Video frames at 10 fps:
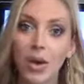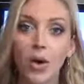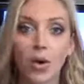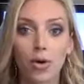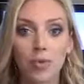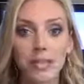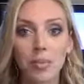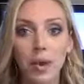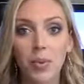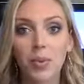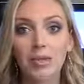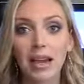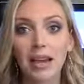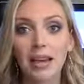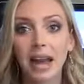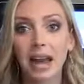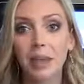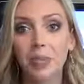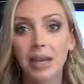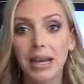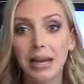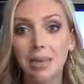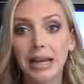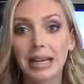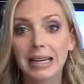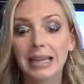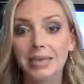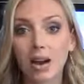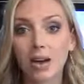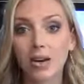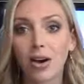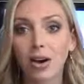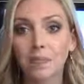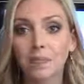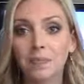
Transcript: or visit my website at brittanybanning.com.